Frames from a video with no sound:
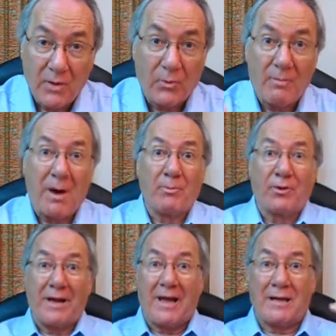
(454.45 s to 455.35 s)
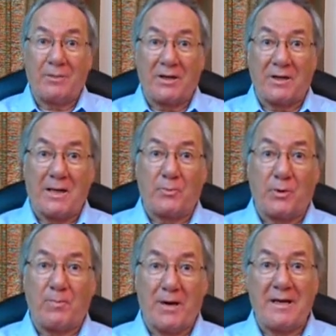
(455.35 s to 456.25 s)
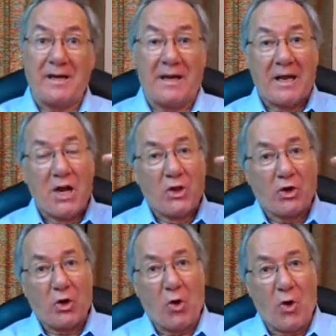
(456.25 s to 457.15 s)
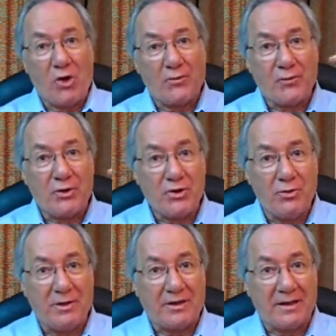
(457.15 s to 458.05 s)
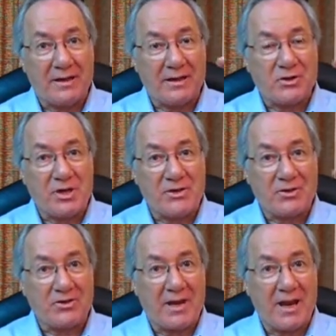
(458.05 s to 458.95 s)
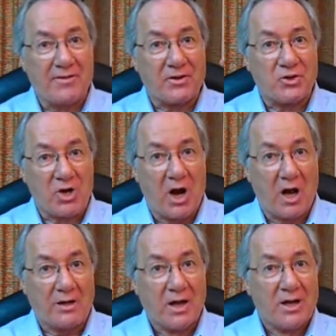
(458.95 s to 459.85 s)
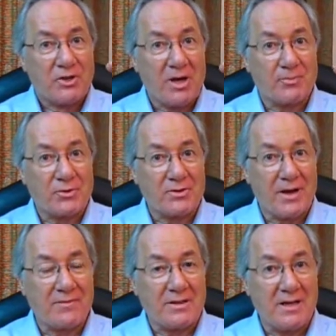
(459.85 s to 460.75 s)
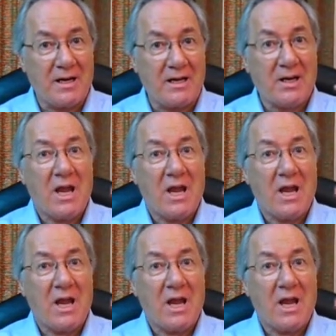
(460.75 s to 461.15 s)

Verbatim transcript: Remember again, I'm going to keep repeating it. The call for unity that Jesus gave in John chapter 17